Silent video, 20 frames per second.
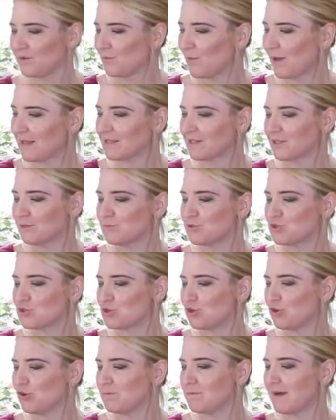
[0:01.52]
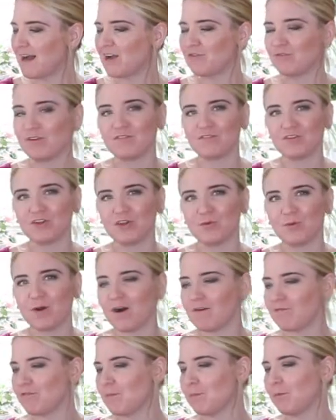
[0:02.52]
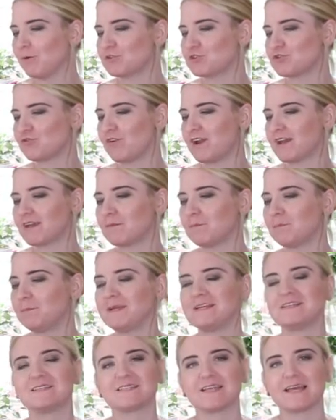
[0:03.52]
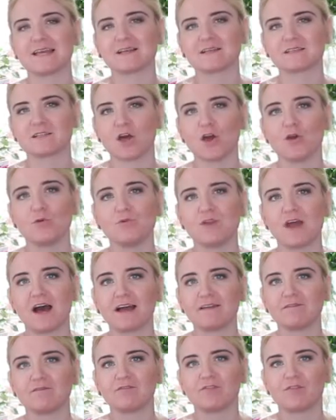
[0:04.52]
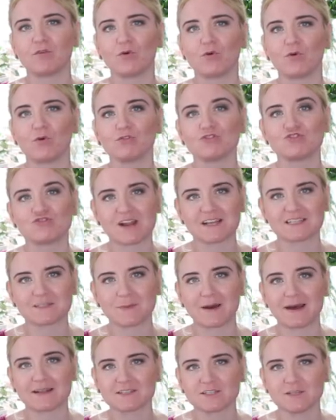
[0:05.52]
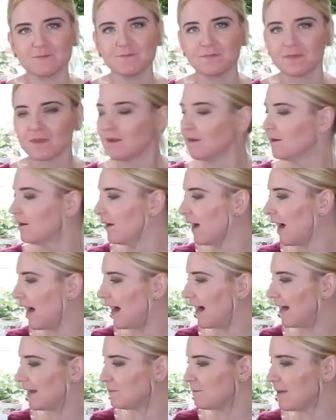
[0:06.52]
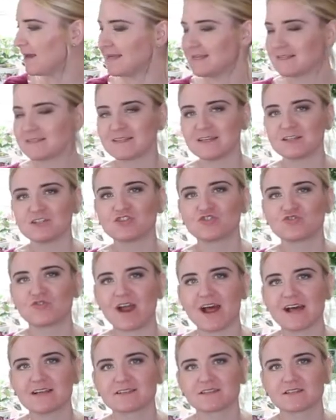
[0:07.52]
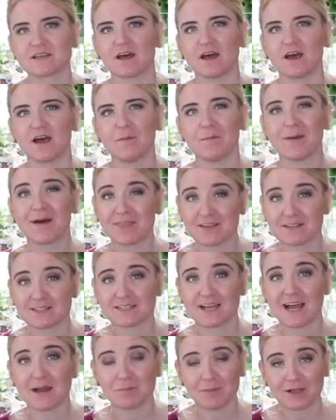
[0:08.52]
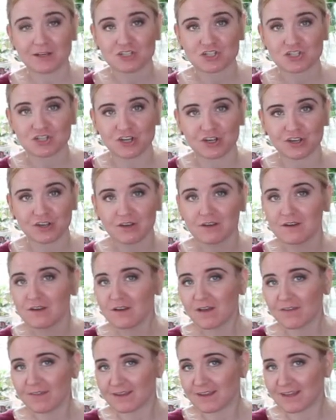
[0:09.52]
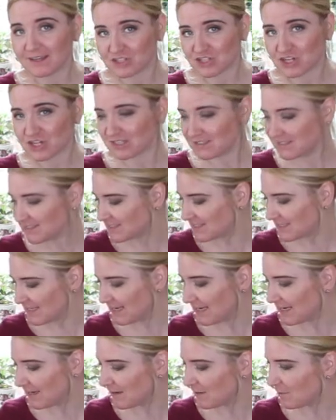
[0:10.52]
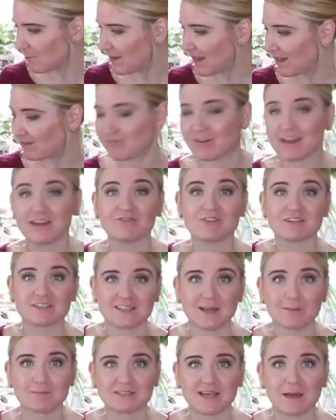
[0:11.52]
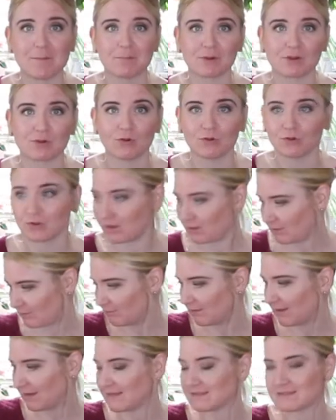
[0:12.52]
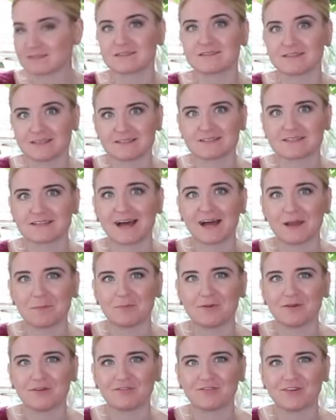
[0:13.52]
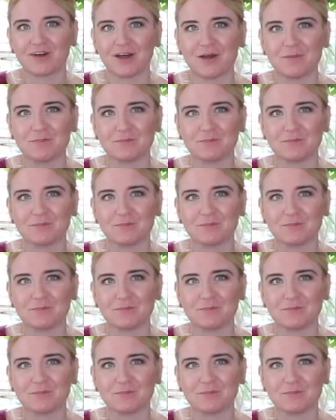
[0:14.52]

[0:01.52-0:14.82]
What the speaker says: Welcome to my review of the Butterick B6094 dress pattern. I made this dress about this time last year. I think, as you can see, my favourite September colour is this type of